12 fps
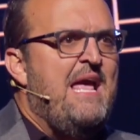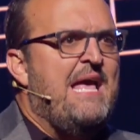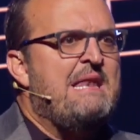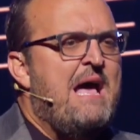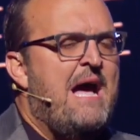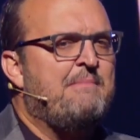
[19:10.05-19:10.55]

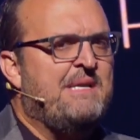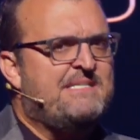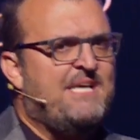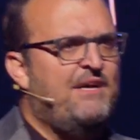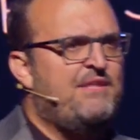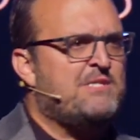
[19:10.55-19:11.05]
And I'm going to
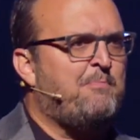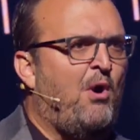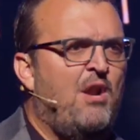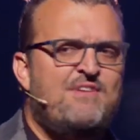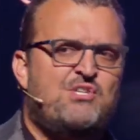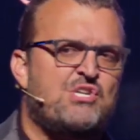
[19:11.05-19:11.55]
tell you this
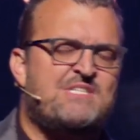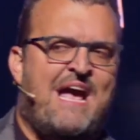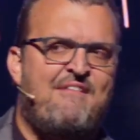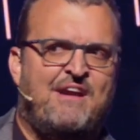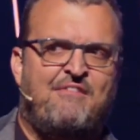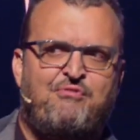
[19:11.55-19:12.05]
part of it's just
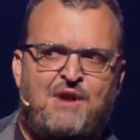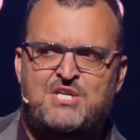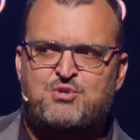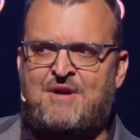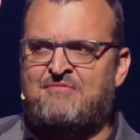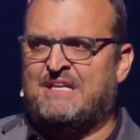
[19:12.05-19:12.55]
having a
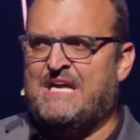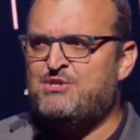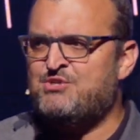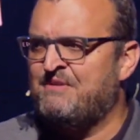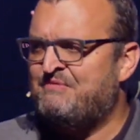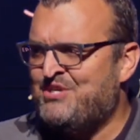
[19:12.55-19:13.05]
fresh
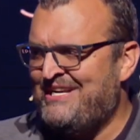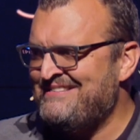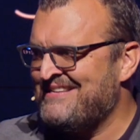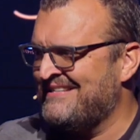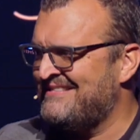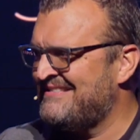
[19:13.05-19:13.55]
revelation of
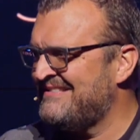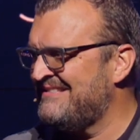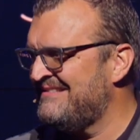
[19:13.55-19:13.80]
Jesus.